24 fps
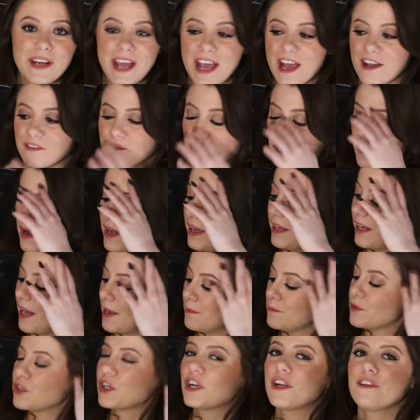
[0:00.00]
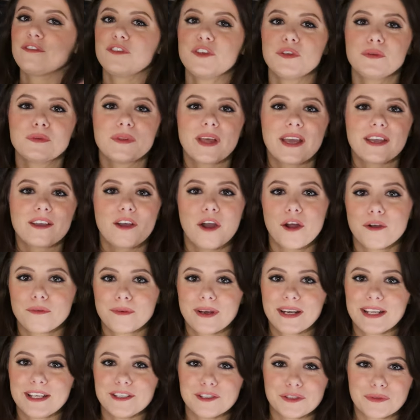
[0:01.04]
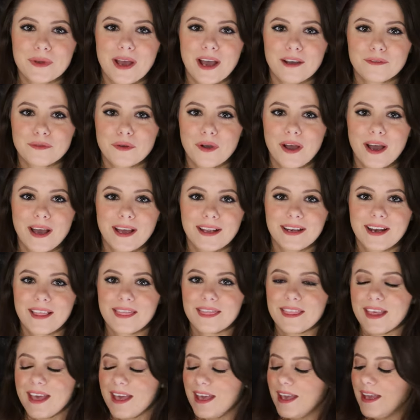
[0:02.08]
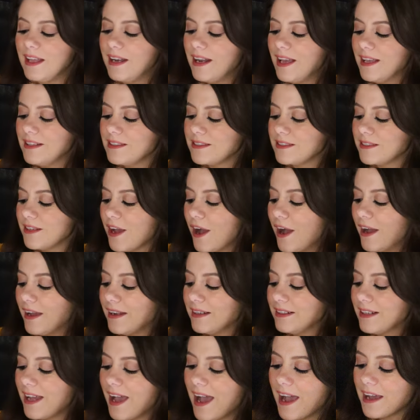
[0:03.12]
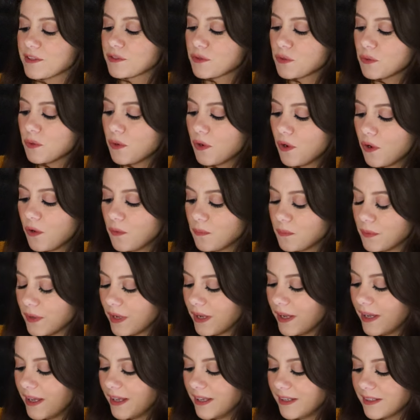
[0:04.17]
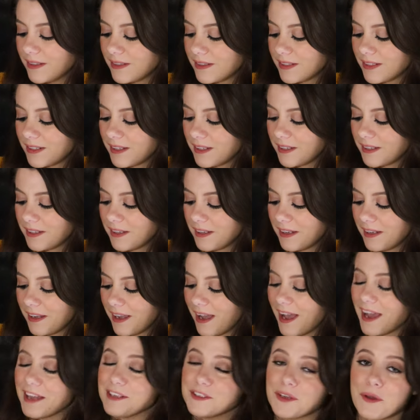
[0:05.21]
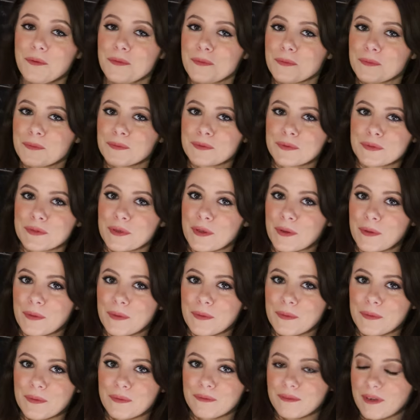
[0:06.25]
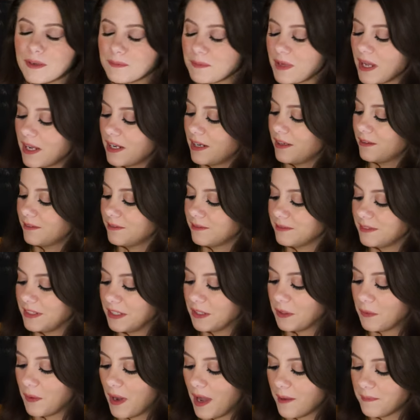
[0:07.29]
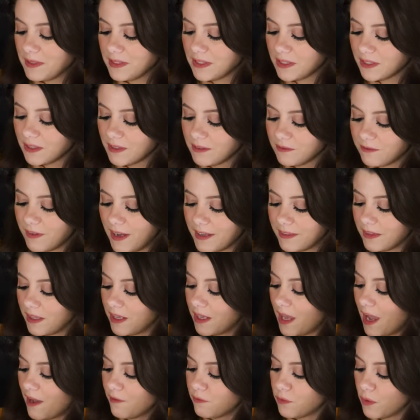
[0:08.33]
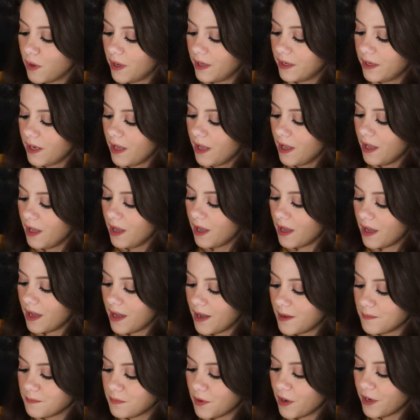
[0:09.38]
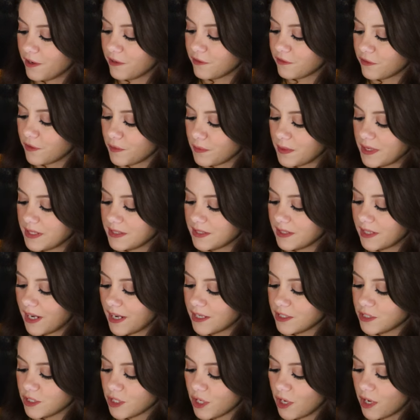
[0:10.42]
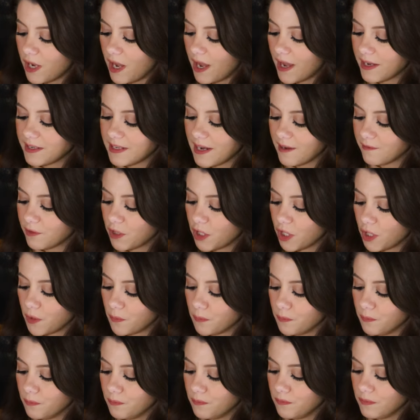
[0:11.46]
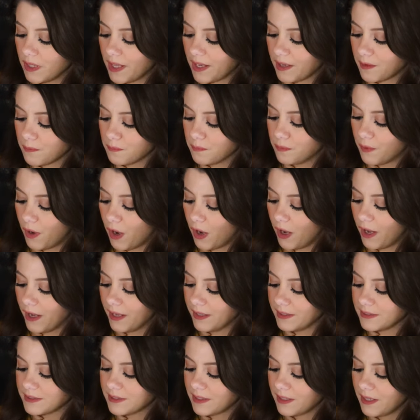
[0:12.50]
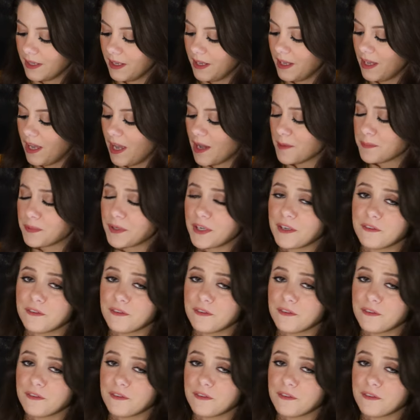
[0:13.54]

don't have one. I'm sure if you, like, already do have one, then it's not as cool, but I don't. So I'm kind of, you know, happy to finally have one. Part of the reason I never, like, bought a